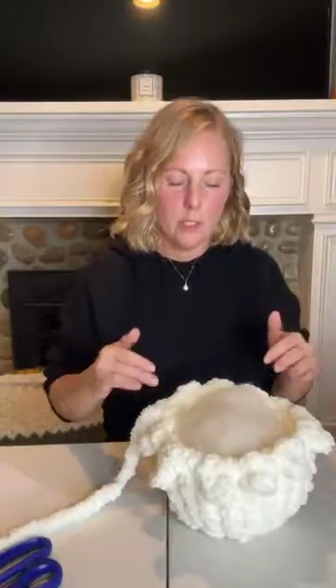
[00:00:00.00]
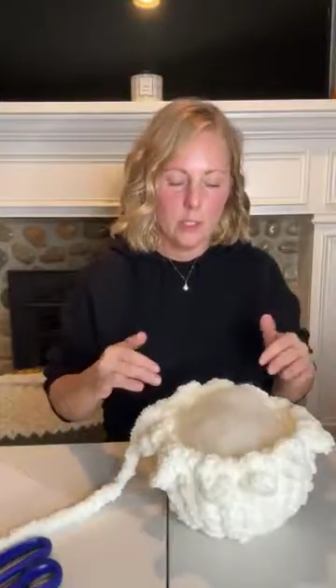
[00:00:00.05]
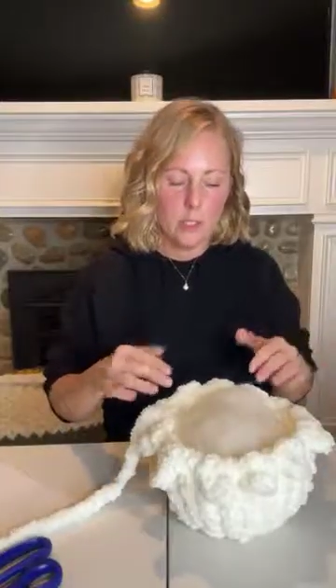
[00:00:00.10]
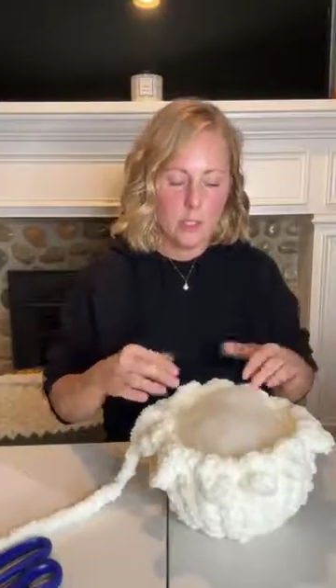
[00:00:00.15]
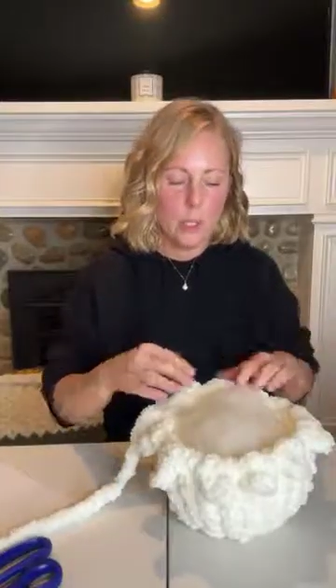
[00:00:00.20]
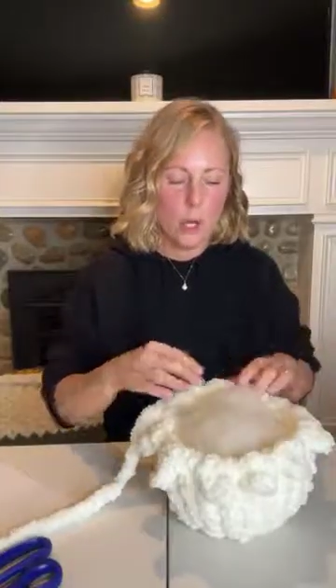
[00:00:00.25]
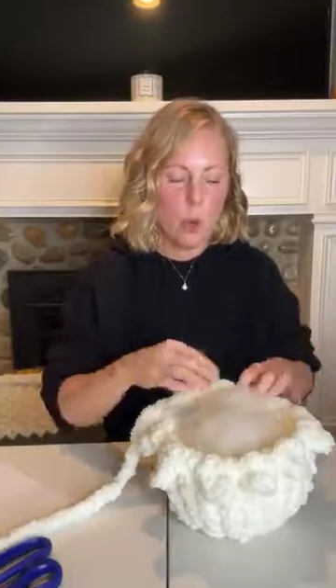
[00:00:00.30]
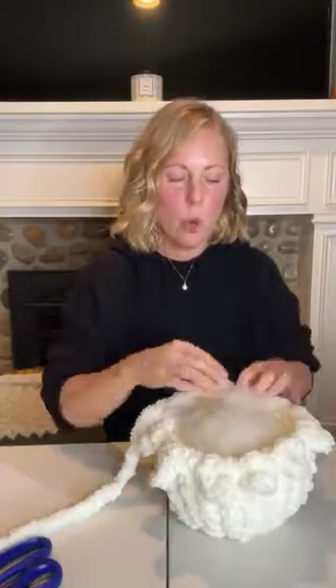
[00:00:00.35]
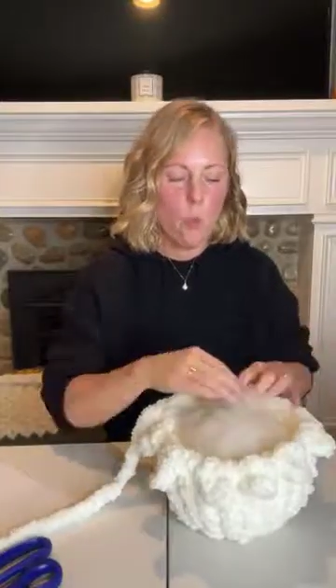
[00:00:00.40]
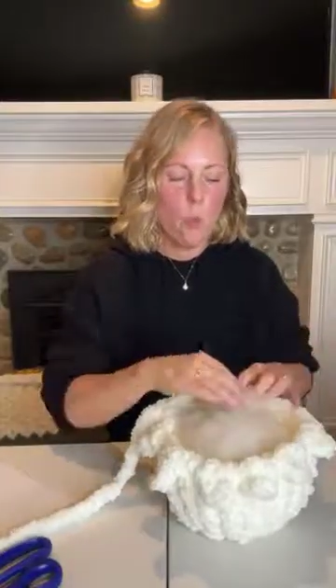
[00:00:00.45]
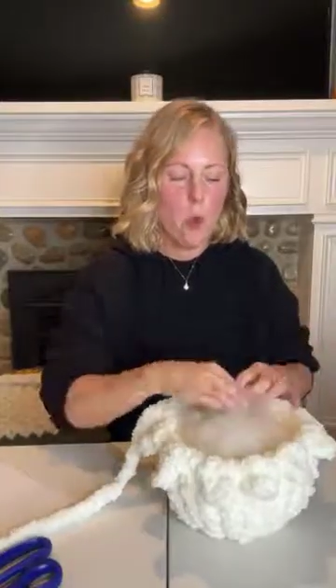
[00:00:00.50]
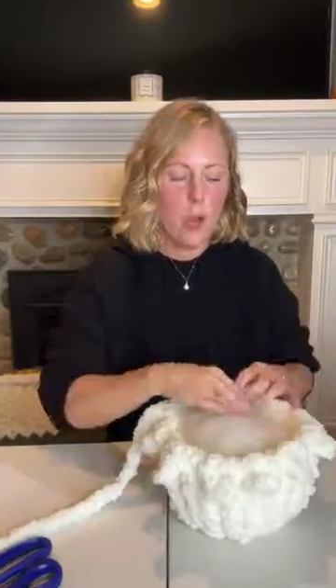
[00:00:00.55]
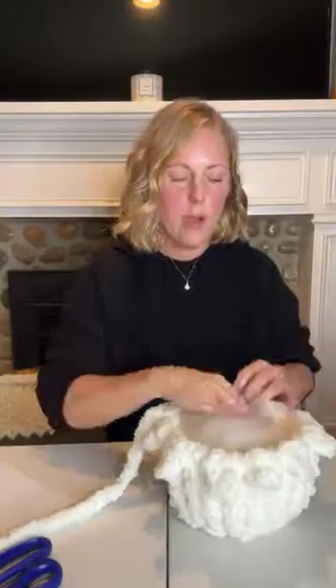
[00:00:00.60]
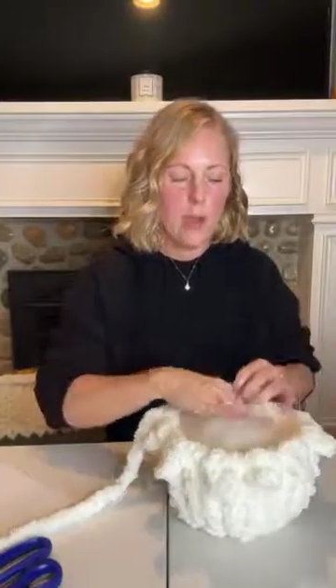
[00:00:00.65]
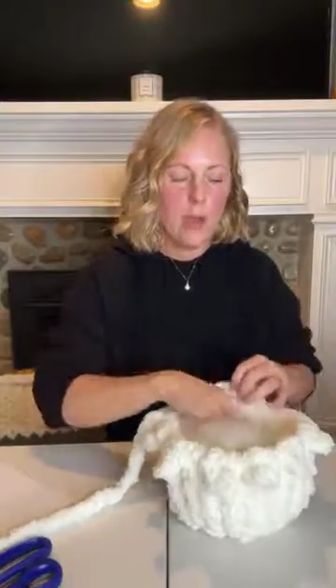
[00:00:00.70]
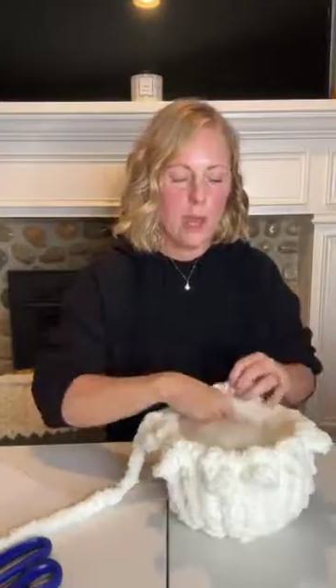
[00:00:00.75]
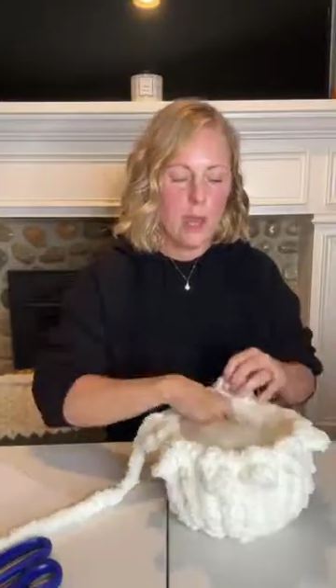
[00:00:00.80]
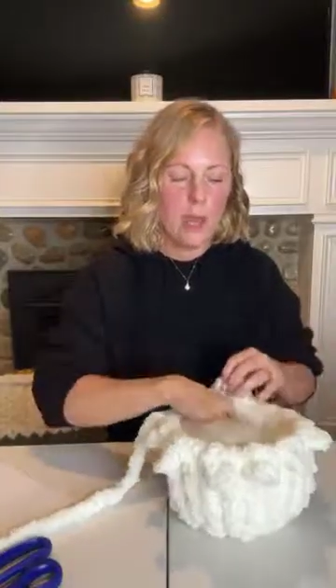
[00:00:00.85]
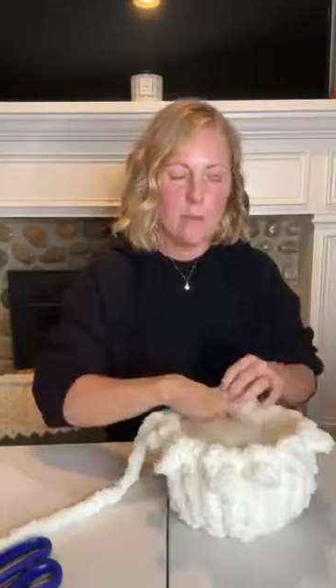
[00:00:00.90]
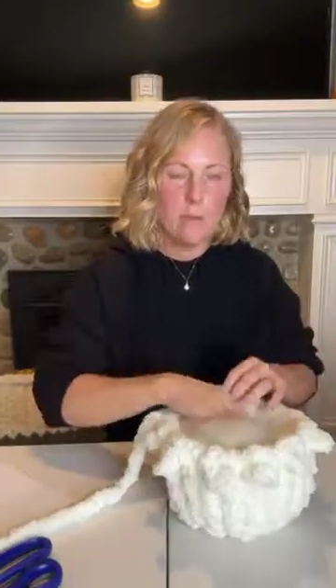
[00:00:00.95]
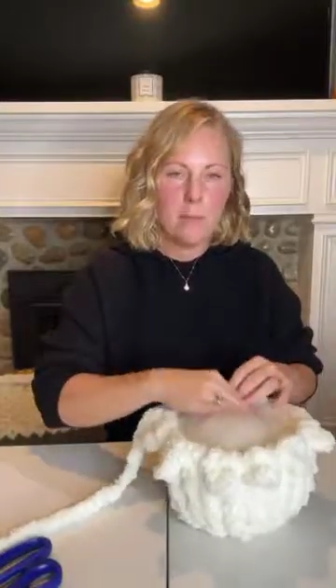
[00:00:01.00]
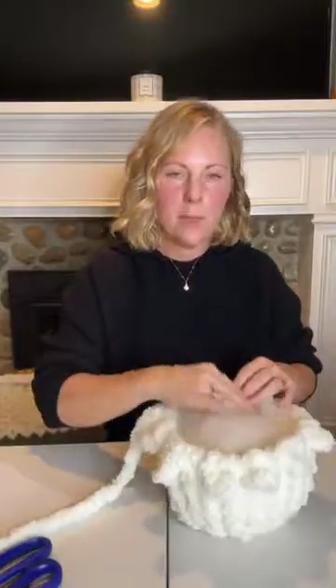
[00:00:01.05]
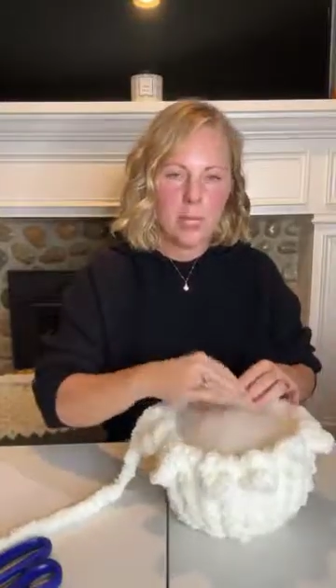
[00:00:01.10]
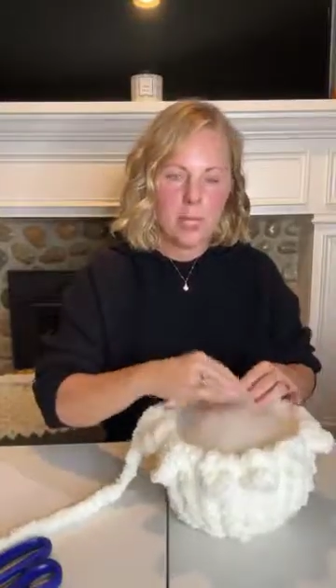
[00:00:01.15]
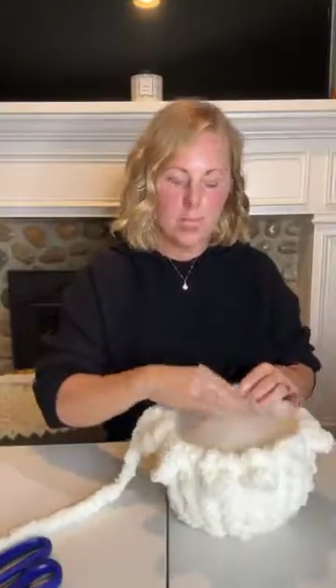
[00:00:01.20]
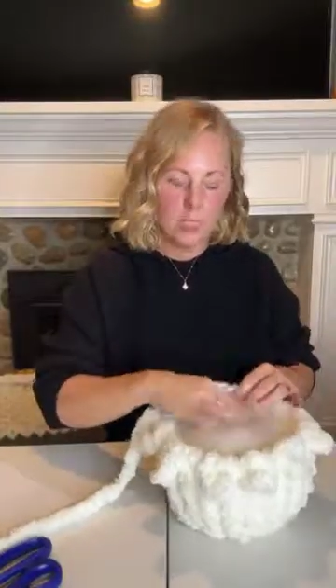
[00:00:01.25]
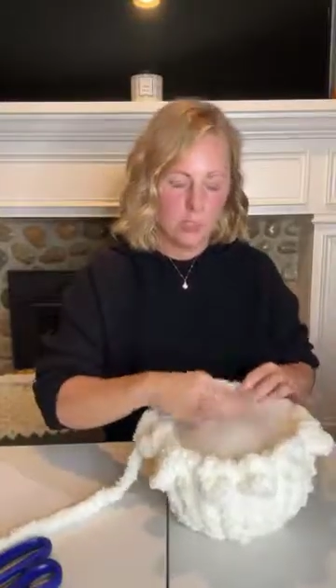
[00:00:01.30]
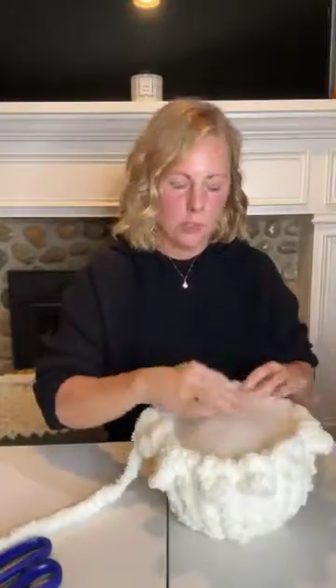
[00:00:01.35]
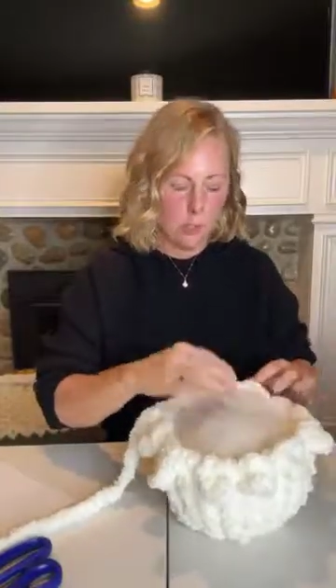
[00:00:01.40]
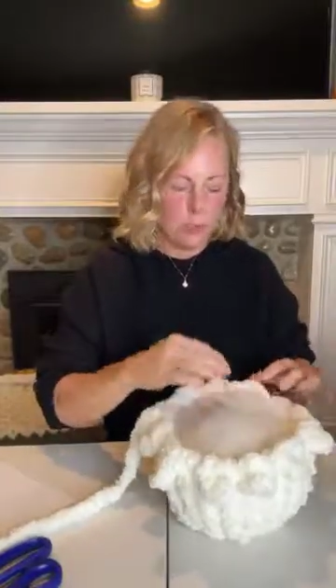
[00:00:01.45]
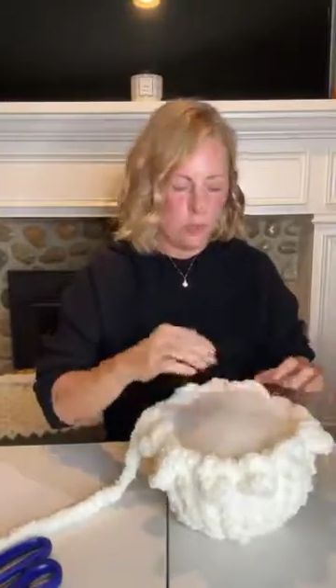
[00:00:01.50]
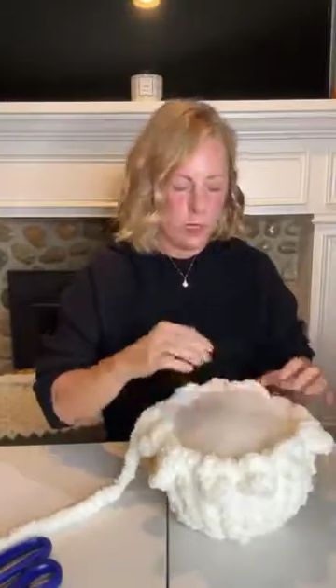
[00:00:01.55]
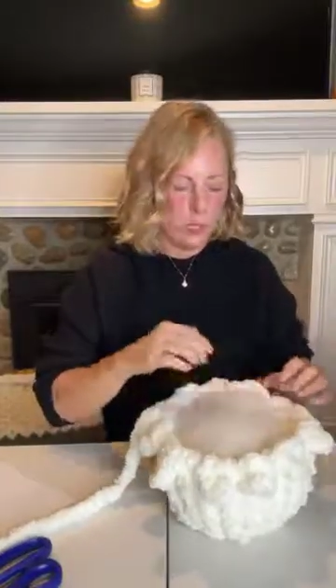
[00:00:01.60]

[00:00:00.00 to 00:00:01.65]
So what that means